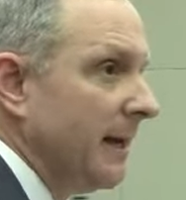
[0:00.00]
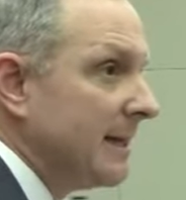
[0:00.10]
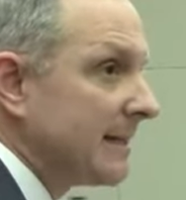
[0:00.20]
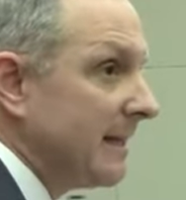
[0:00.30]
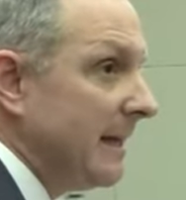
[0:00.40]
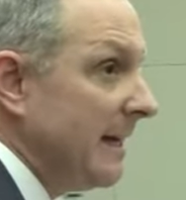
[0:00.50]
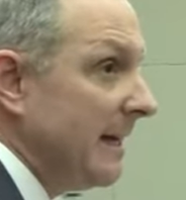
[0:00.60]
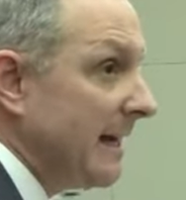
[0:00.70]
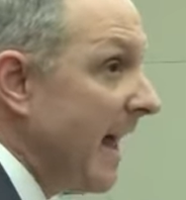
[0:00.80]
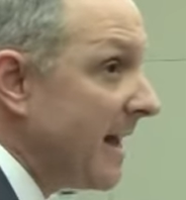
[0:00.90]
it's,
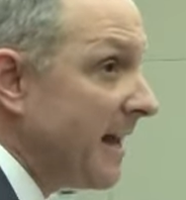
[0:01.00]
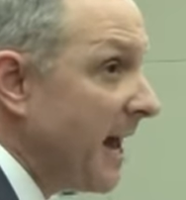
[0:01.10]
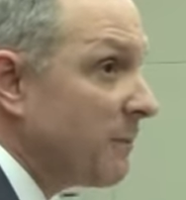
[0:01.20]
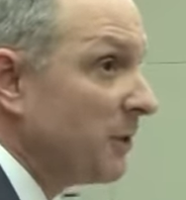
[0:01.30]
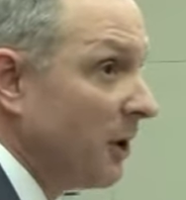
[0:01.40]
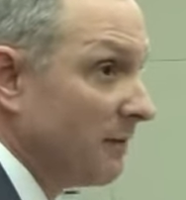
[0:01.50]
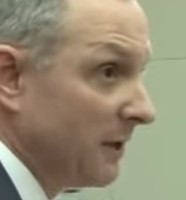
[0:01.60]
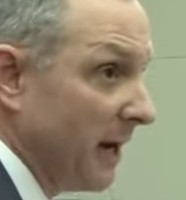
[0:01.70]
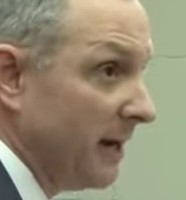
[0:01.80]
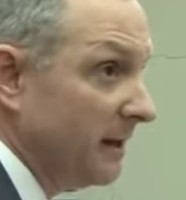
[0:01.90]
it can't happen
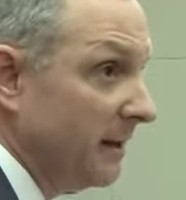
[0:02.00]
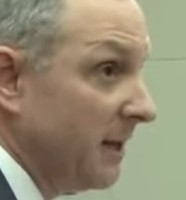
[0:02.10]
overnight.